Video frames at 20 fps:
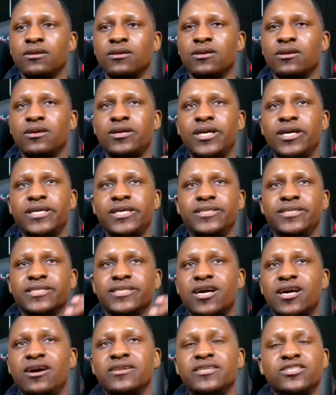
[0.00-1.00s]
All right, and
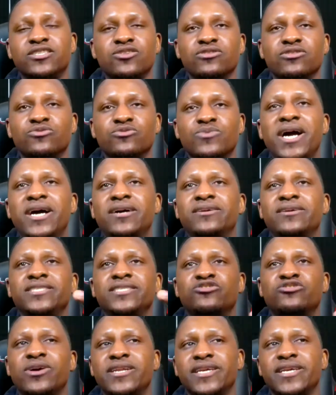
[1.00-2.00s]
Khan is going around. He's
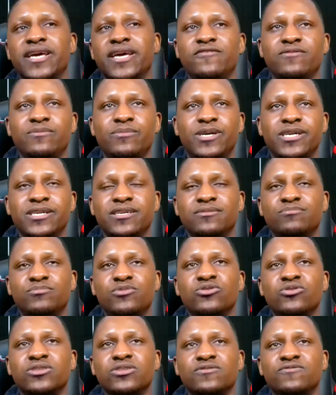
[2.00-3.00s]
trying to get everybody on
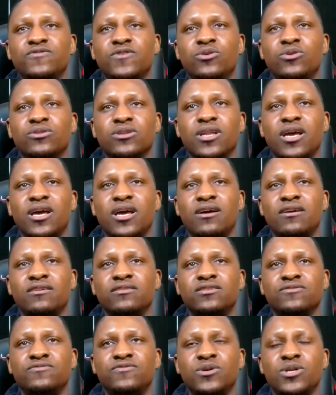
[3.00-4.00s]
board to vote
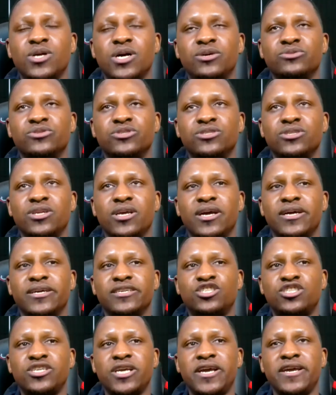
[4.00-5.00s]
out
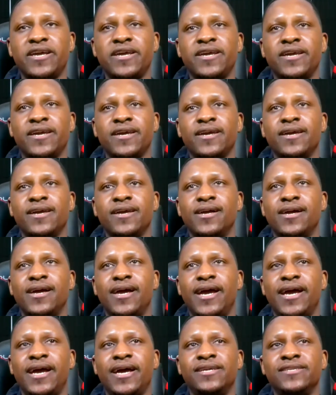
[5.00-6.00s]
Shay,
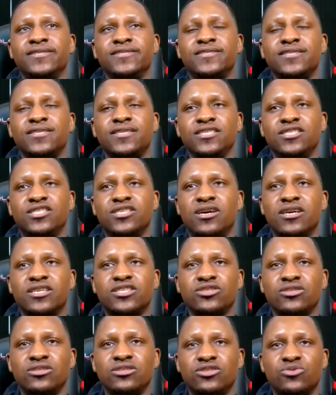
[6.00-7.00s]
and he talked
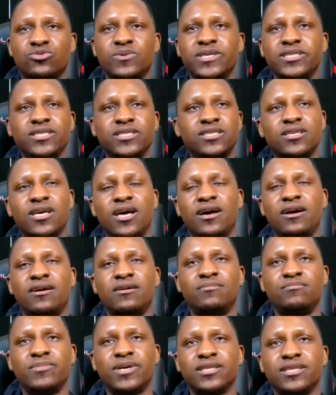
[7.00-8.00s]
to the twins,
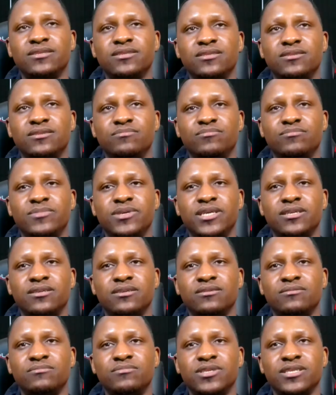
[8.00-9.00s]

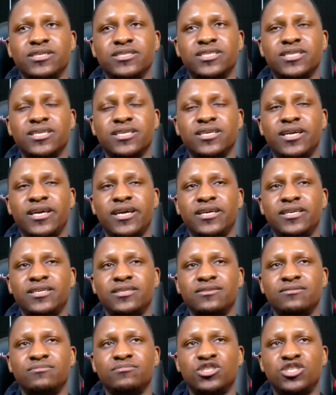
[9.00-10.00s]
Melissa
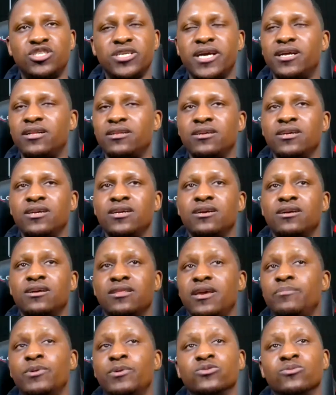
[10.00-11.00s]
and Michelle. They
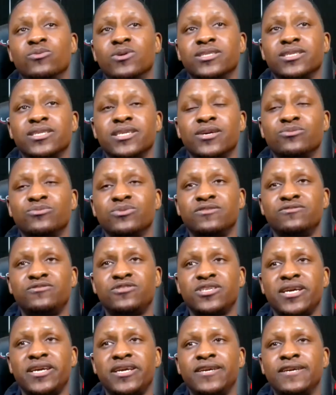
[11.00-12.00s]
both wanted to get rid of
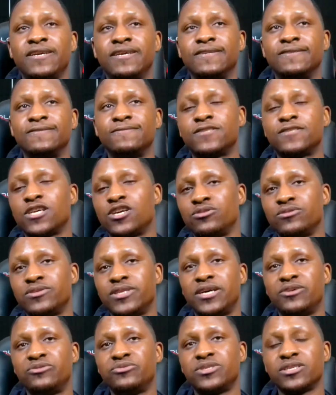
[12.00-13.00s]
Shay, so
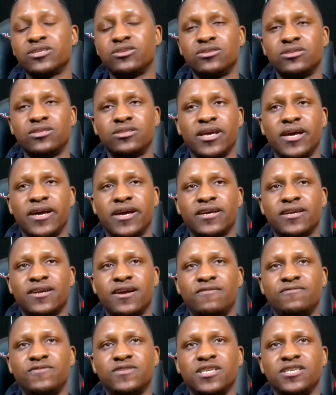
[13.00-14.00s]
that was a good
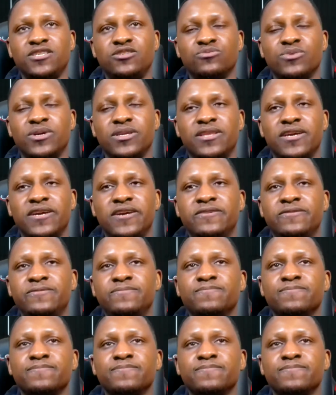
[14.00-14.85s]
conversation right there.